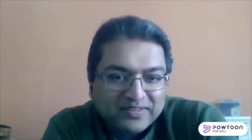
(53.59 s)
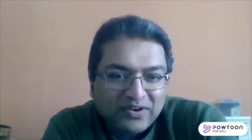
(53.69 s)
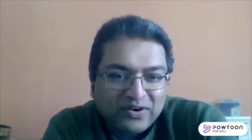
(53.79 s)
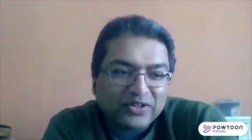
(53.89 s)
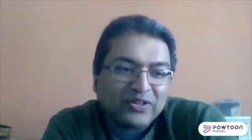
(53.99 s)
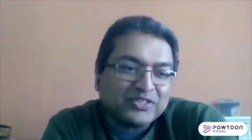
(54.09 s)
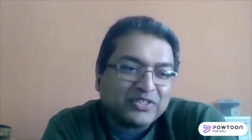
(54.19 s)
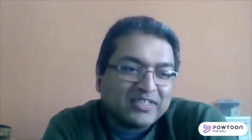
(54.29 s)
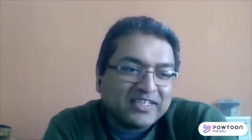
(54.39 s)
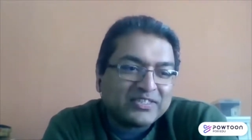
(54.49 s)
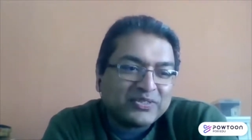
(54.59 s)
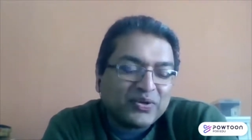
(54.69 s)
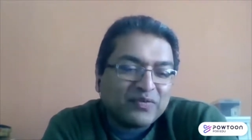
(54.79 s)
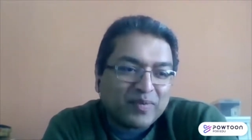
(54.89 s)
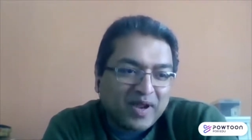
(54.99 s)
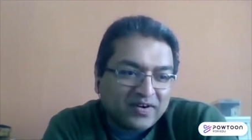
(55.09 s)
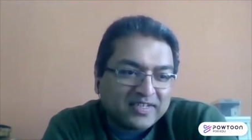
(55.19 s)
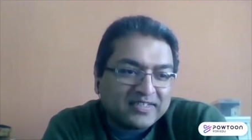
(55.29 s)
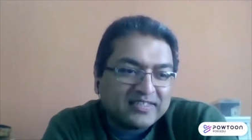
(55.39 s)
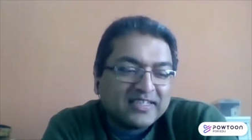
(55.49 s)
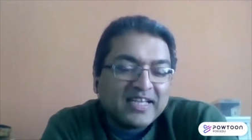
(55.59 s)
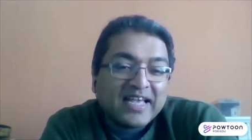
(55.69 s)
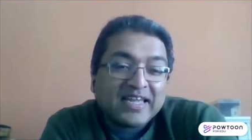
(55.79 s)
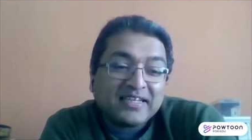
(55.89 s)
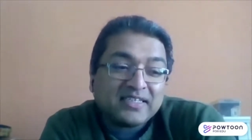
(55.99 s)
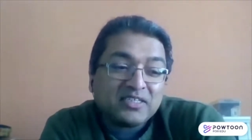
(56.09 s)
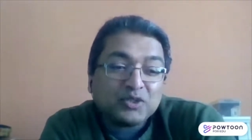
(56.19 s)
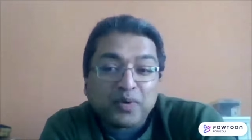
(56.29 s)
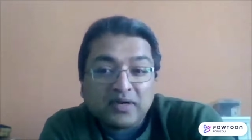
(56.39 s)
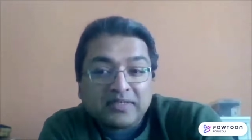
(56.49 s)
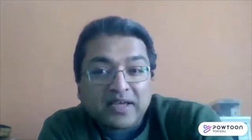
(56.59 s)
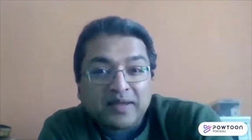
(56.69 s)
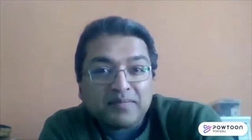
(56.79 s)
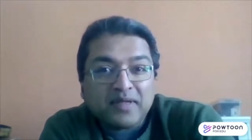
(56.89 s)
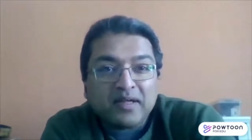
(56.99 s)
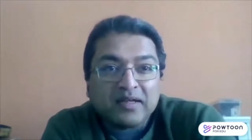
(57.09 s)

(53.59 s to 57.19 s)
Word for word: at the Archaeological Institute of America, and I teach part time.